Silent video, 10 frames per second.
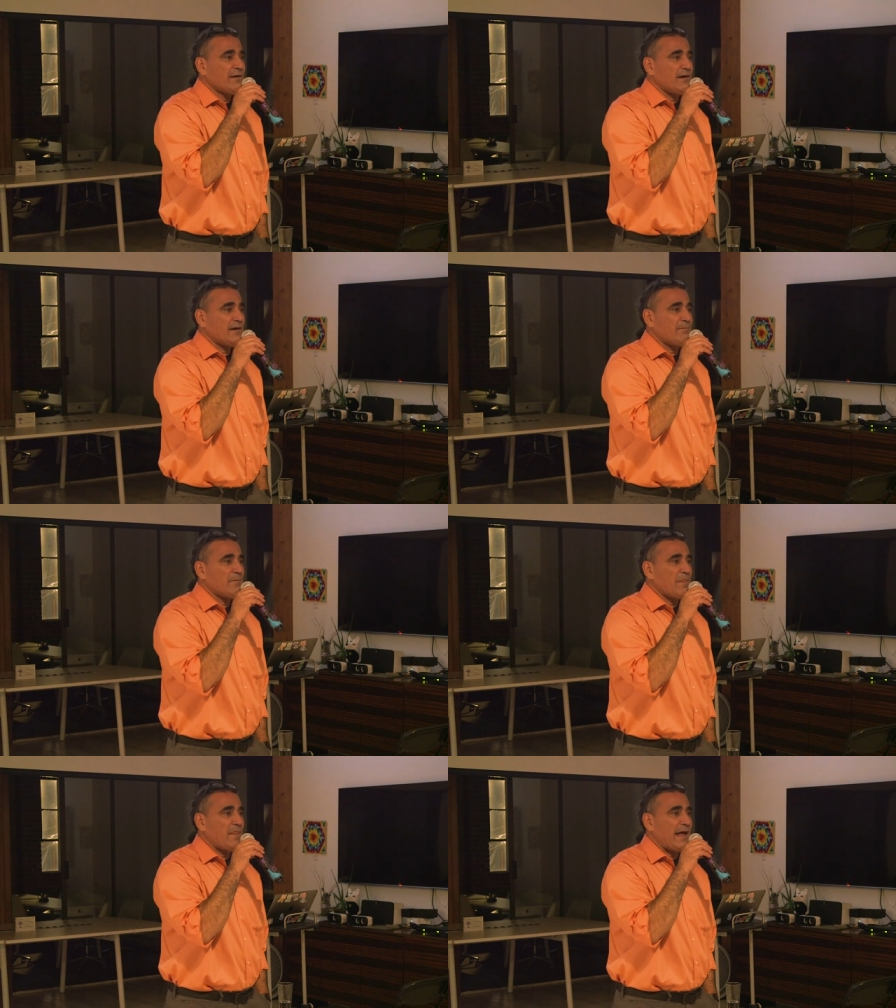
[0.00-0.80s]

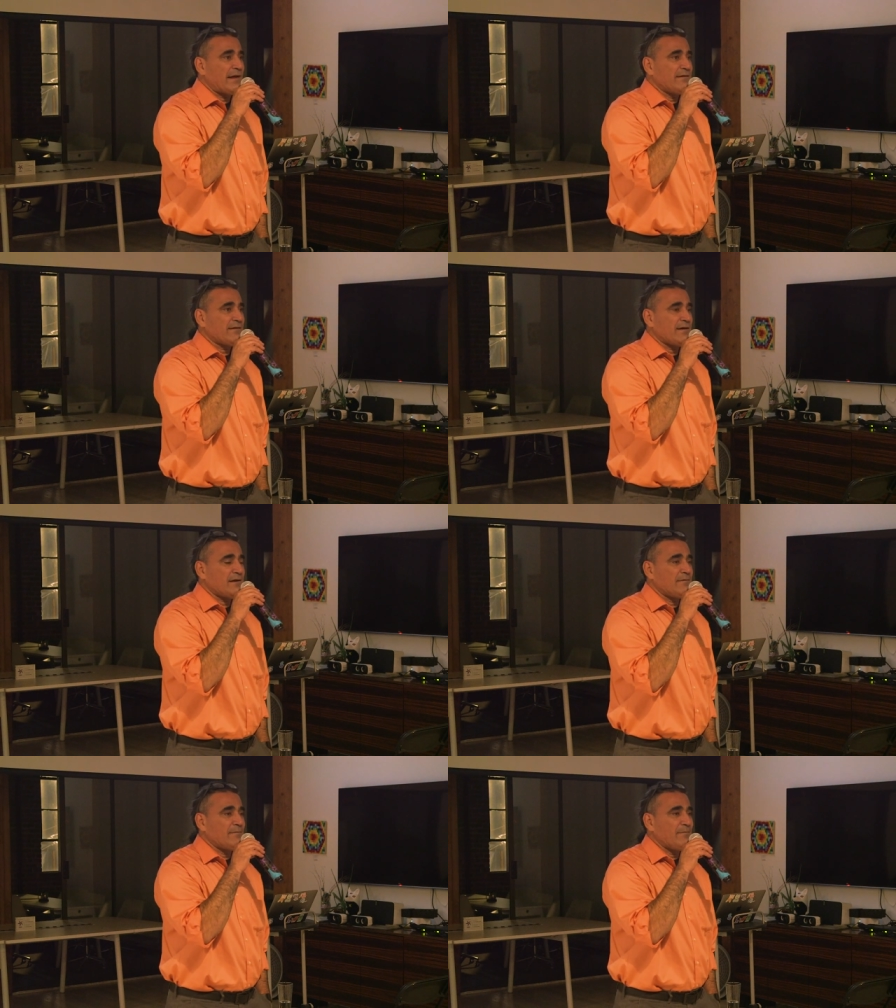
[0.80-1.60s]
um, that,
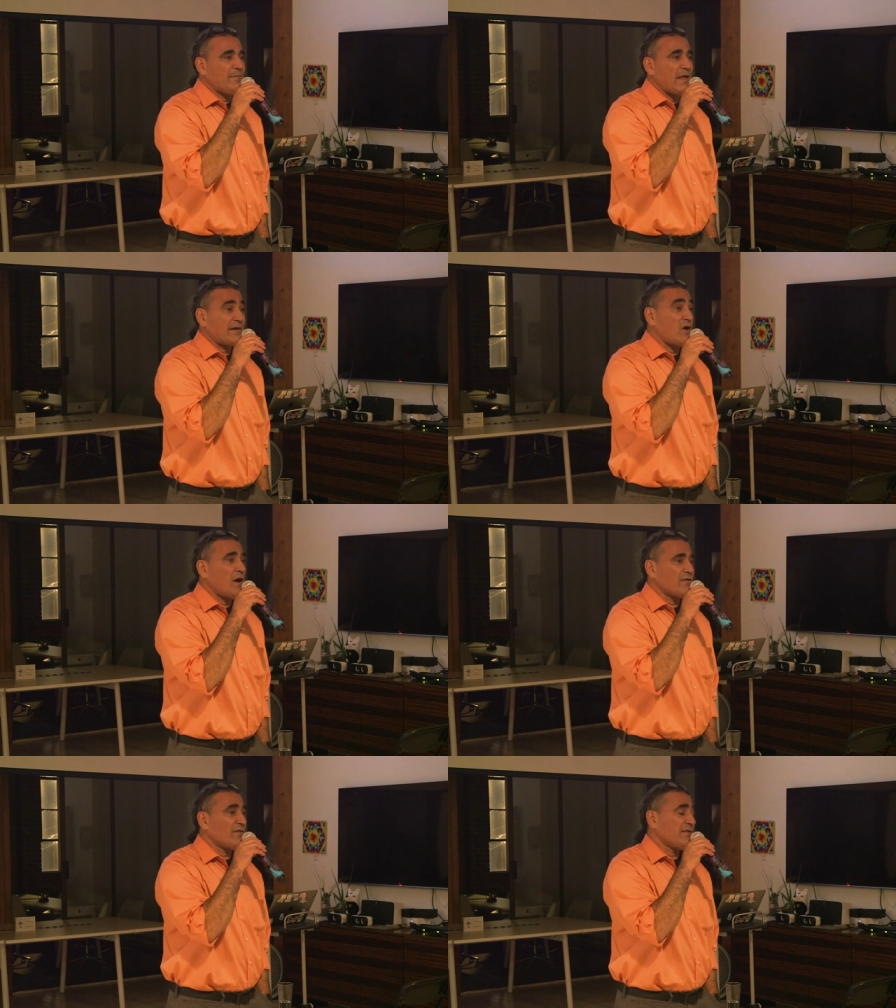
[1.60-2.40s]
um, that
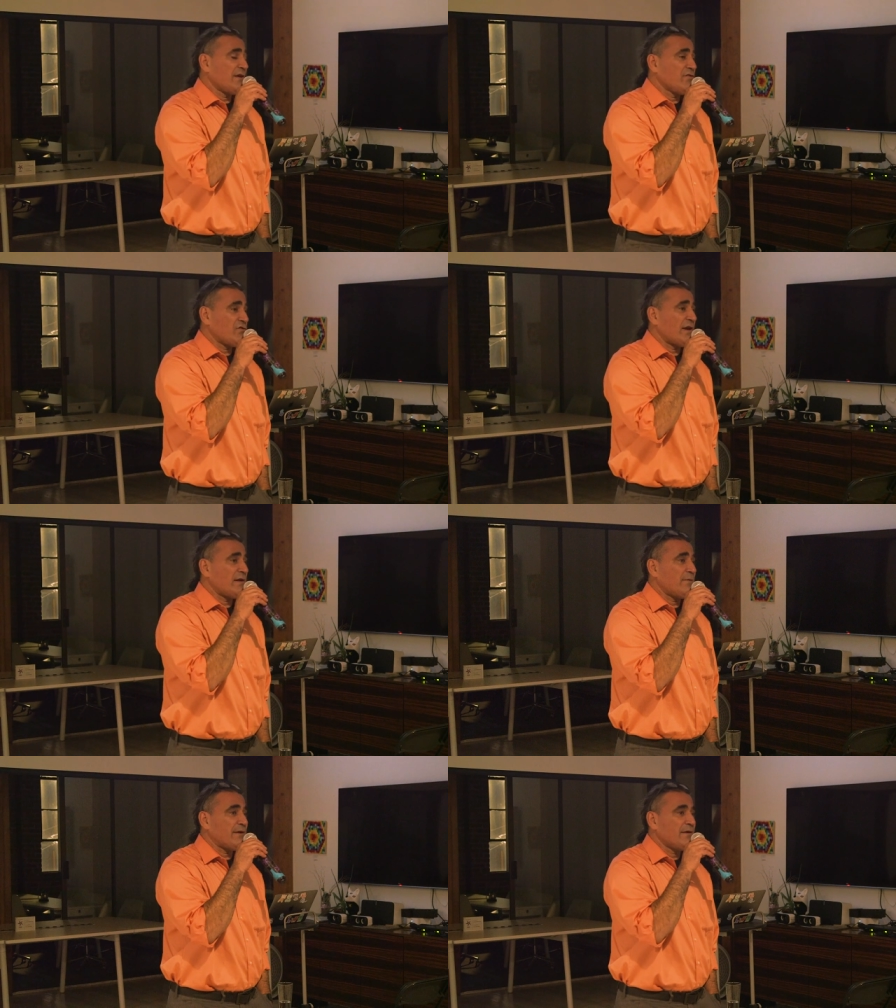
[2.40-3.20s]
causes an
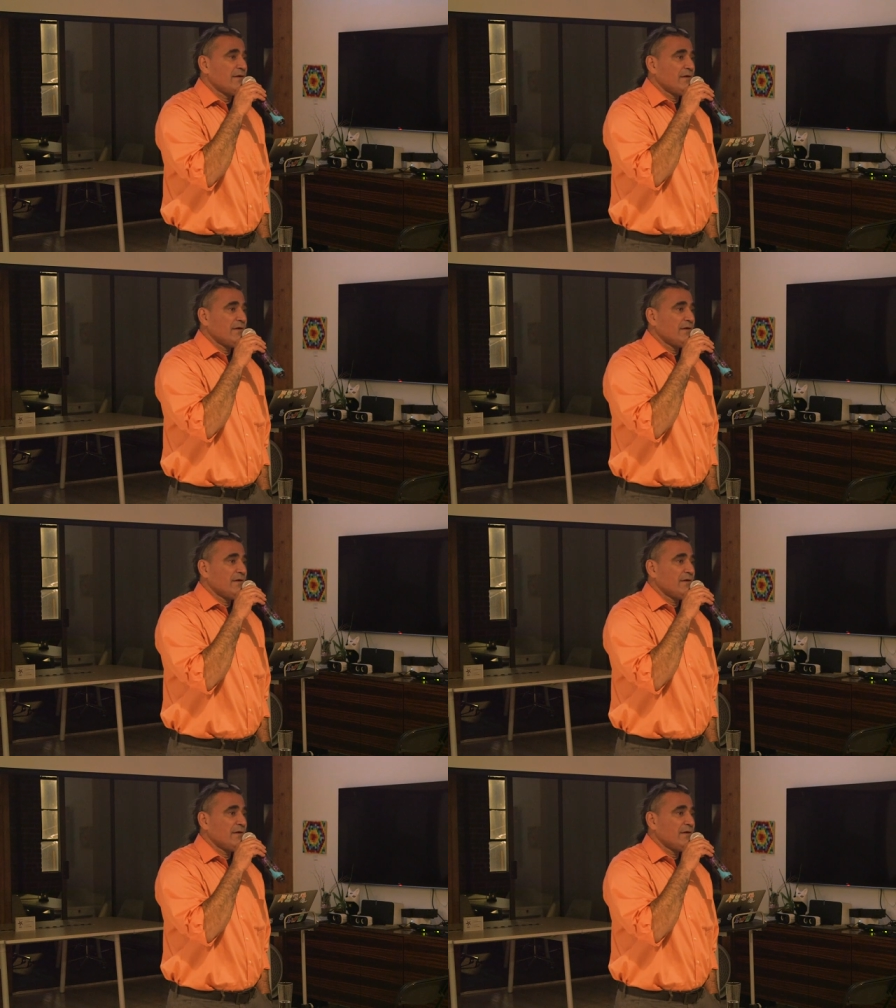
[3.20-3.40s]
entrainment.